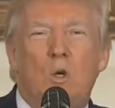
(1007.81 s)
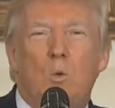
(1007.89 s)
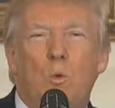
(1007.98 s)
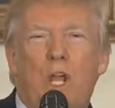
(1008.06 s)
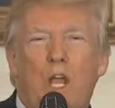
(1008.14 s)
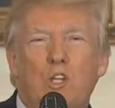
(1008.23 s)

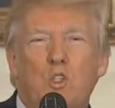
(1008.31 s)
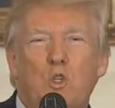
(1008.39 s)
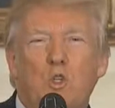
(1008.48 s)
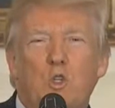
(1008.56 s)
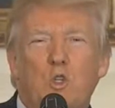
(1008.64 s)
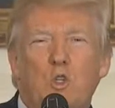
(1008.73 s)
we asked
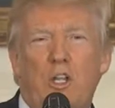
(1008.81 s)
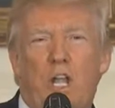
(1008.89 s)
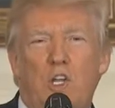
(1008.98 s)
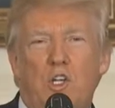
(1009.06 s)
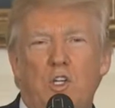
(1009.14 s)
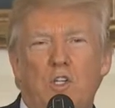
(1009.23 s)
all
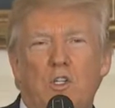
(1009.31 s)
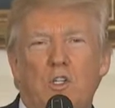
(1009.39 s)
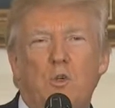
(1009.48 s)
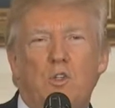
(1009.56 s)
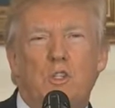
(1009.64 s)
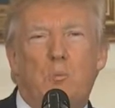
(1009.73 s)
nations
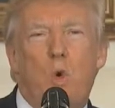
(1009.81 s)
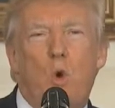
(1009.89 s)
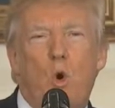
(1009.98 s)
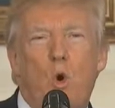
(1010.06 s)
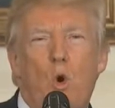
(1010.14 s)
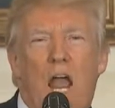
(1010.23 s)
to support